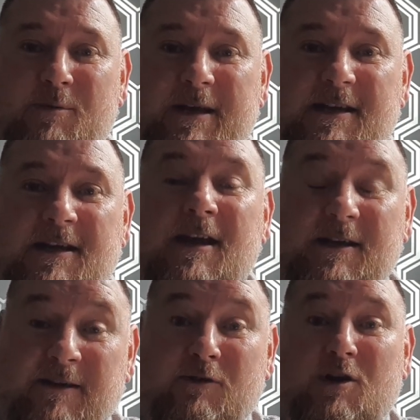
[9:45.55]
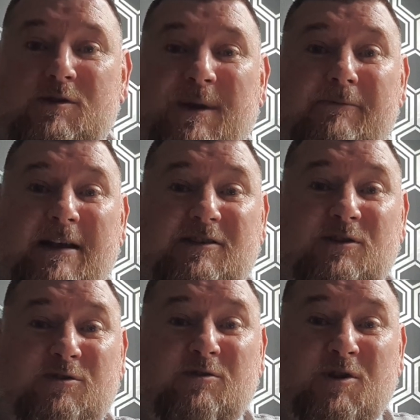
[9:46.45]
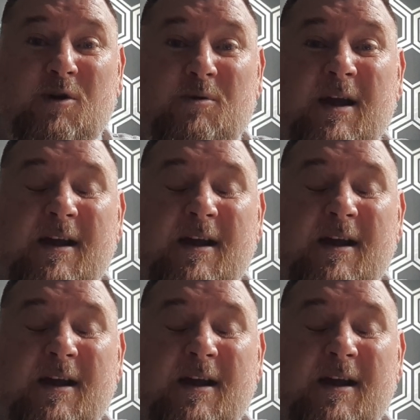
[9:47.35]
week. You've got to be a registered coach,